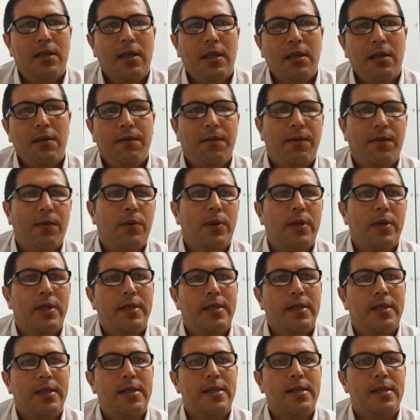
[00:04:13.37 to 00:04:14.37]

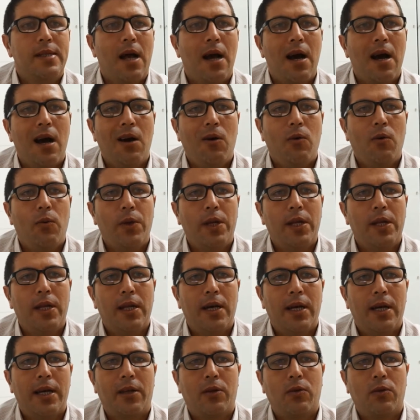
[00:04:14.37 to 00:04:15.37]
influences how we
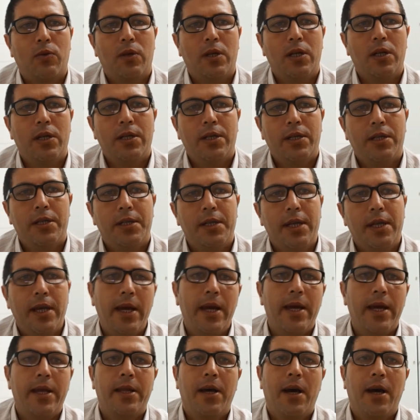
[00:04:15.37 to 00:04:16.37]
like to learn
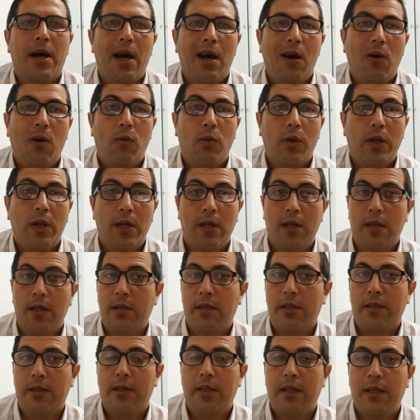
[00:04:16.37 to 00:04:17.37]
and how we
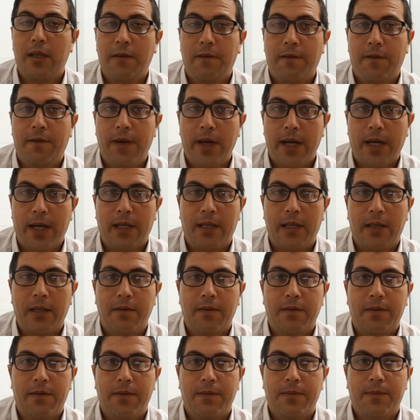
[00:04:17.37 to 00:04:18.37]
learn
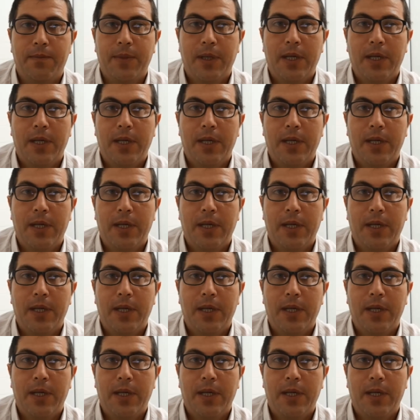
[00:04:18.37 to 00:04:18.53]
effective.